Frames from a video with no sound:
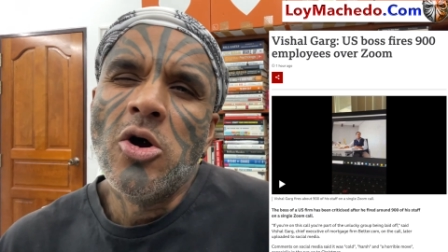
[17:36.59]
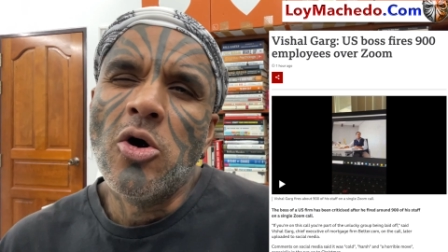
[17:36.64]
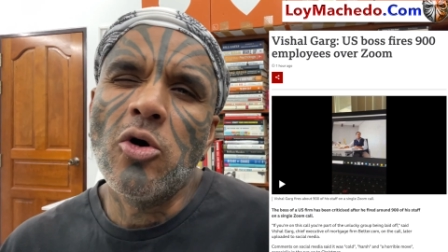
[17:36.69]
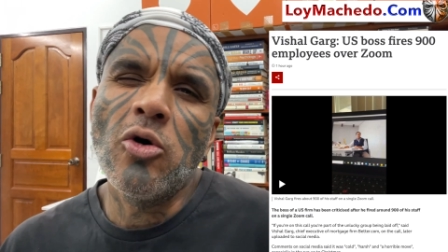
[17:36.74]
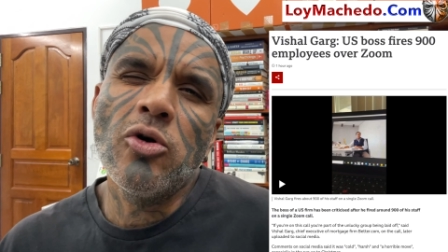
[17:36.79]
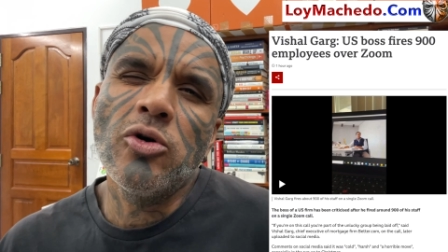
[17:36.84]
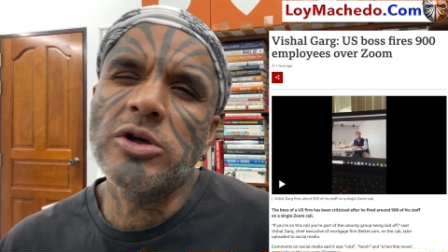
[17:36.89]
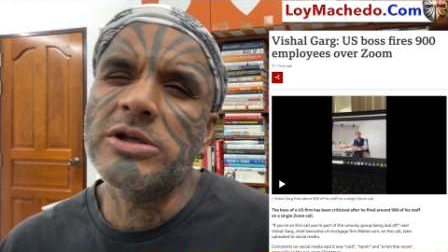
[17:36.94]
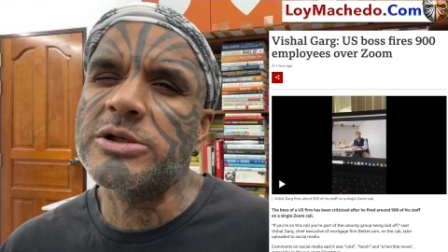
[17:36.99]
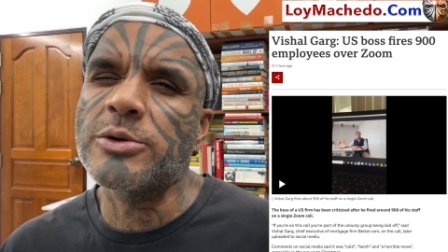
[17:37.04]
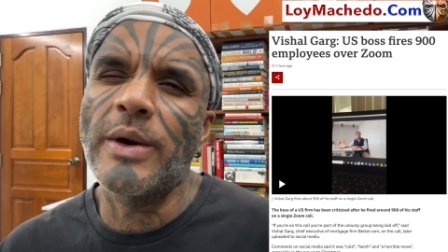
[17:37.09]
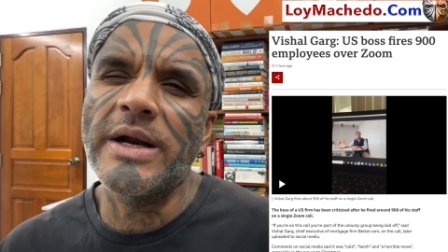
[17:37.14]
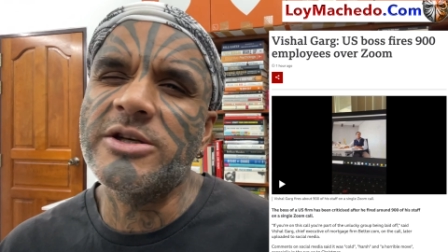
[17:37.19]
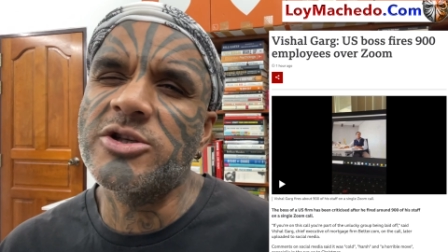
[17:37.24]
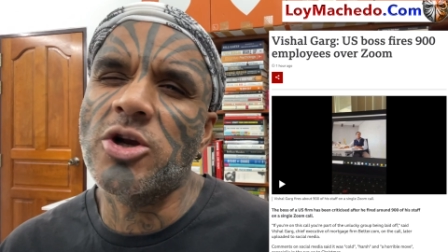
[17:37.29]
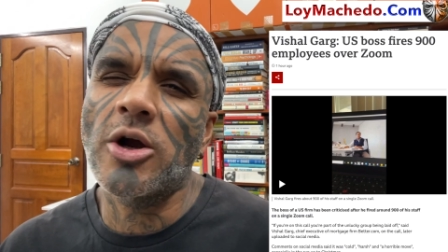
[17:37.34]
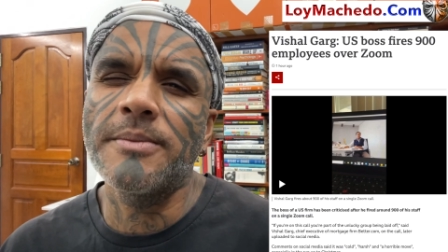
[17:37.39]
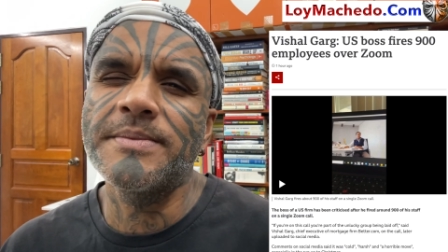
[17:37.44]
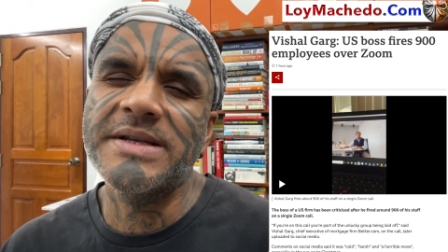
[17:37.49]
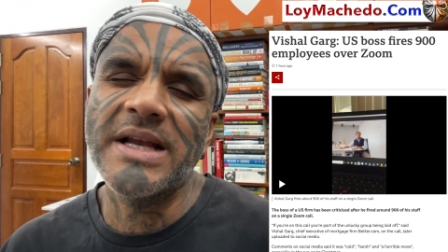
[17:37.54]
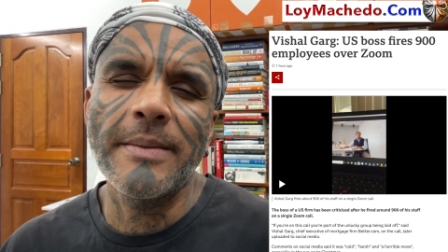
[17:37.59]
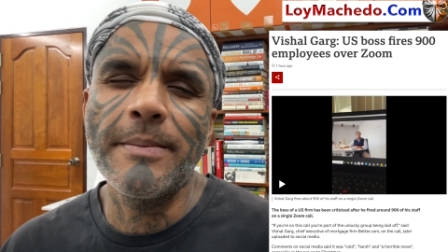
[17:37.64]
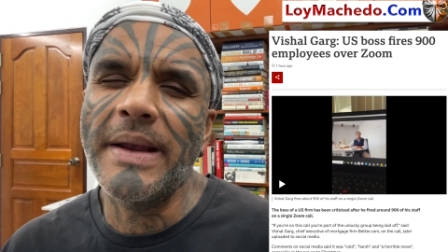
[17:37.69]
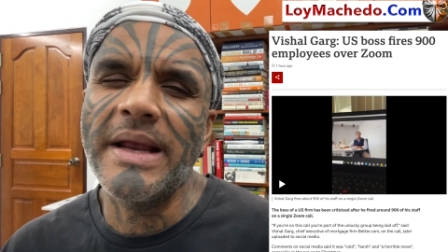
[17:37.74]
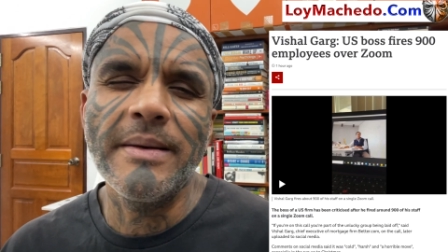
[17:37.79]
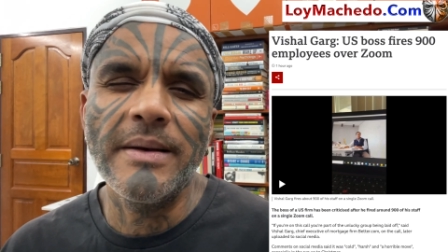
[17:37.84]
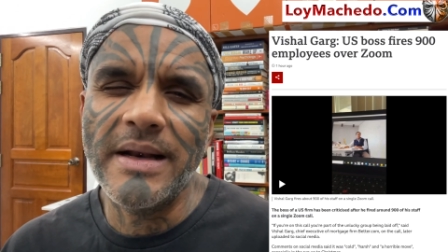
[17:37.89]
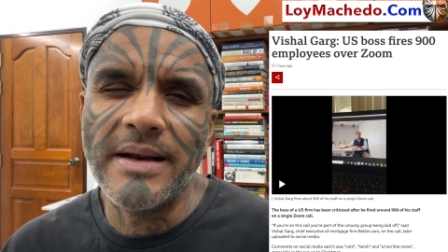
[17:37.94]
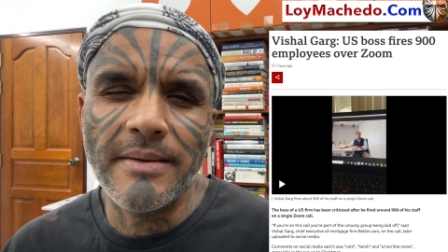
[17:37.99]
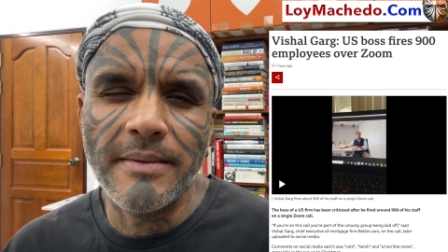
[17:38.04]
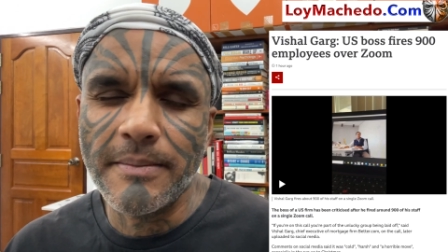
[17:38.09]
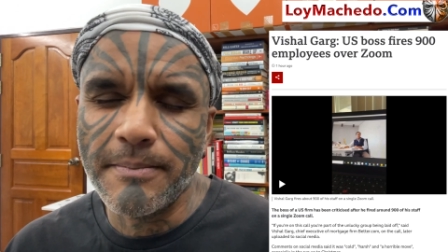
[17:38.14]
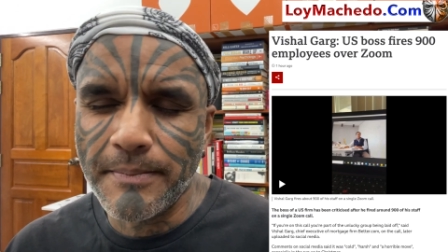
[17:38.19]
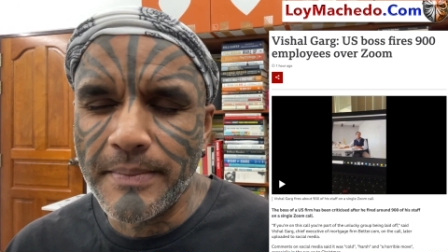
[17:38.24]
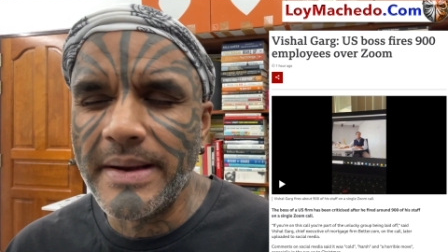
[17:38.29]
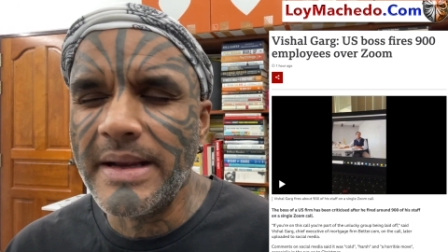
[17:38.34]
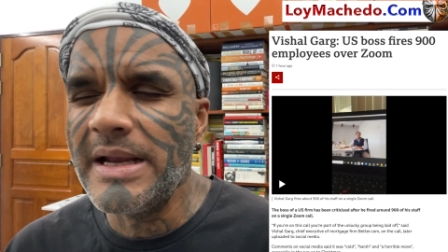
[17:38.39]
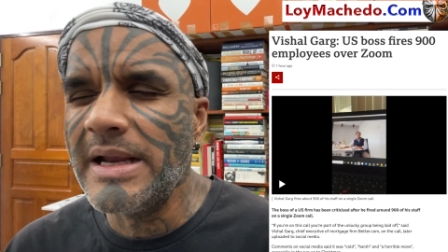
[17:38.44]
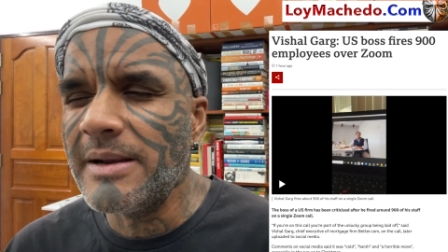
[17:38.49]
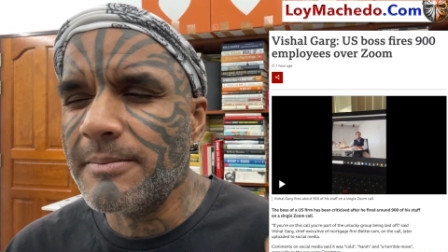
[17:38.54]
oh, sweatshops, they're
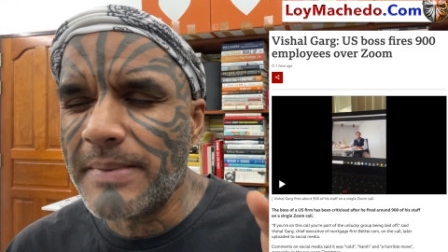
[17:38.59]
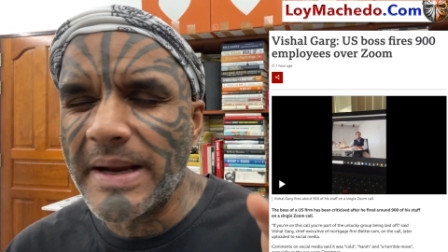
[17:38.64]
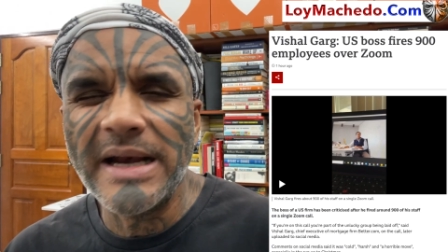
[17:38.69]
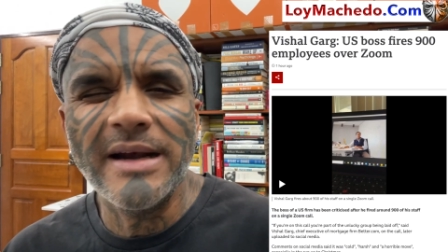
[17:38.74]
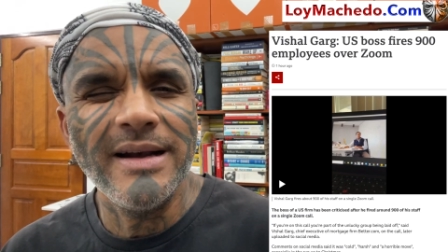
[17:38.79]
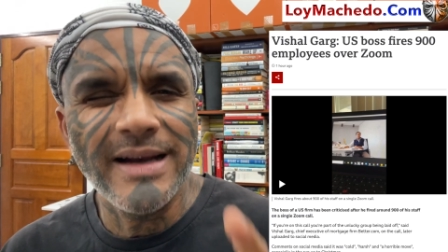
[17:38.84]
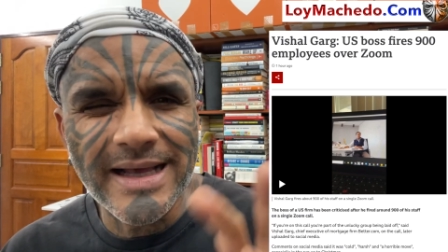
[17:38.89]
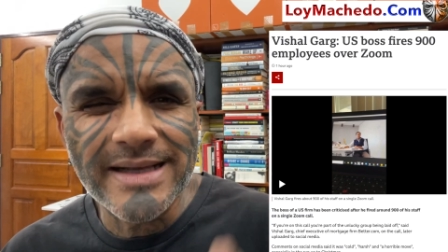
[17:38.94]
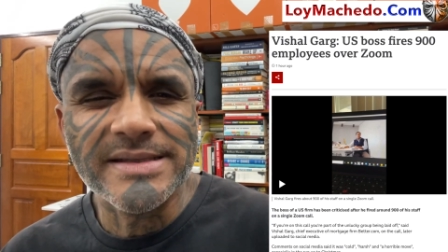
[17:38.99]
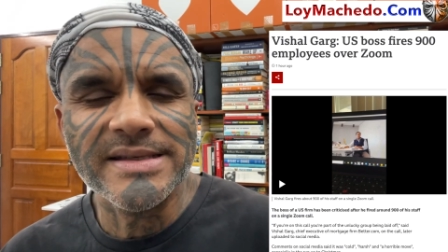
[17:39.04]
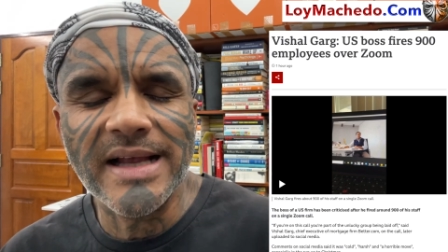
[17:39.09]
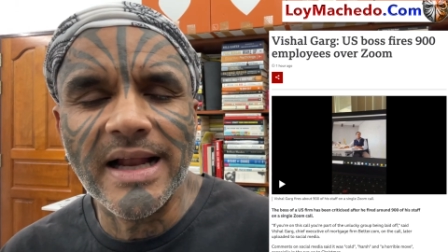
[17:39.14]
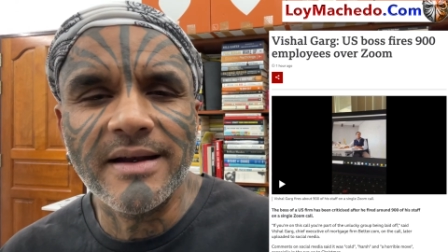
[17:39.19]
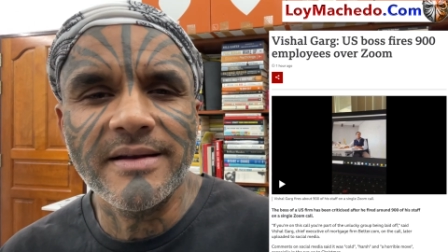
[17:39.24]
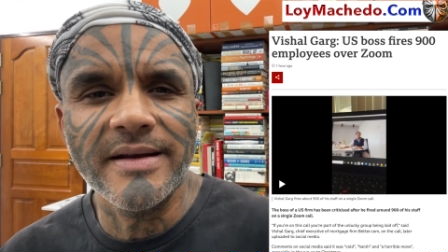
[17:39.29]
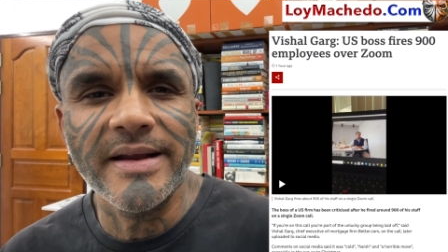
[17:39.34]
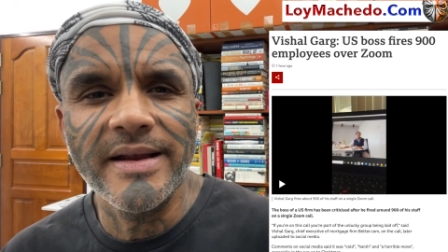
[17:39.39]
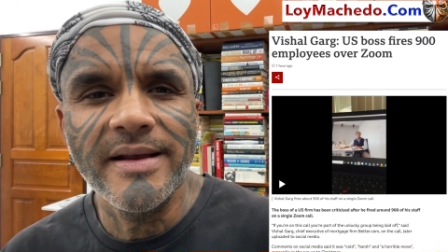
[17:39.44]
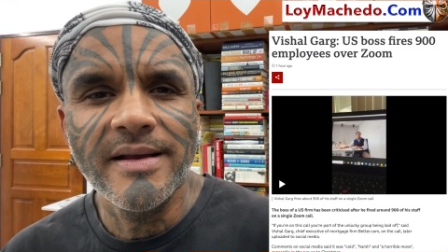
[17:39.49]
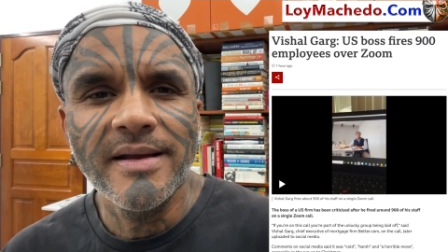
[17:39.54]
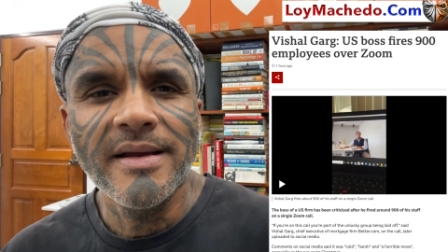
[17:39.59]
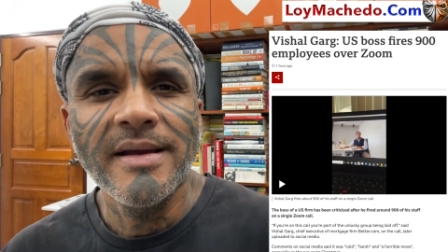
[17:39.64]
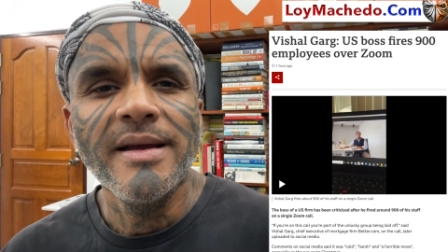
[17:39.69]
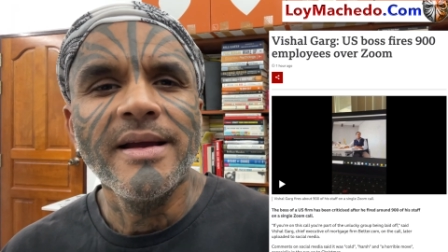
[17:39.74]
being paid less salary.